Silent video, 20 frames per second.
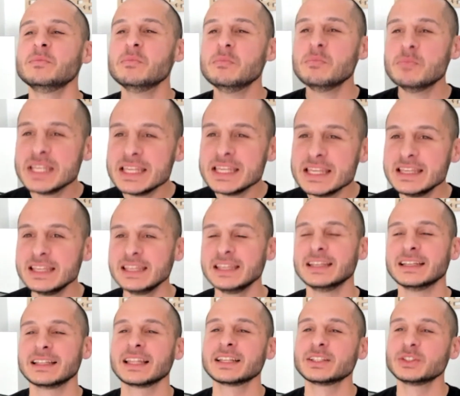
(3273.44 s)

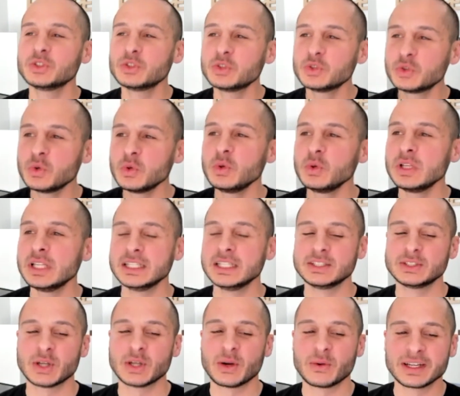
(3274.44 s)
being like truly
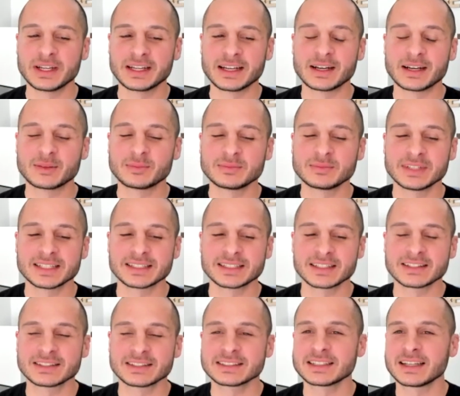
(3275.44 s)
showing up as
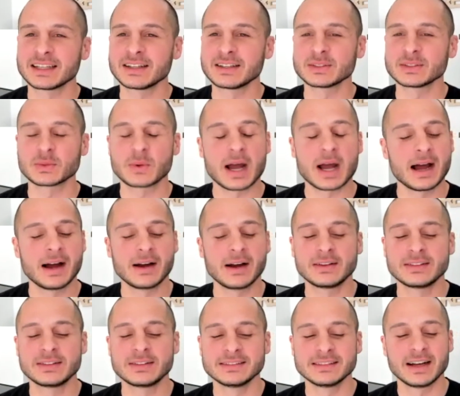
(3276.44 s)
ourselves.
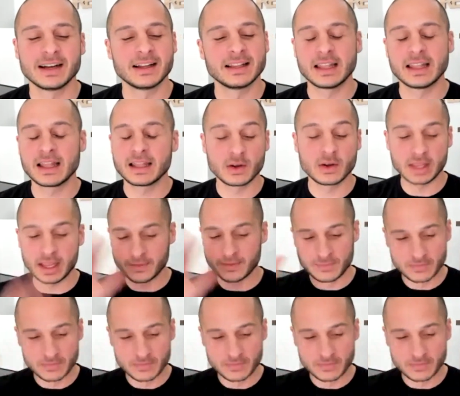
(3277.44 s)
Wow. Okay.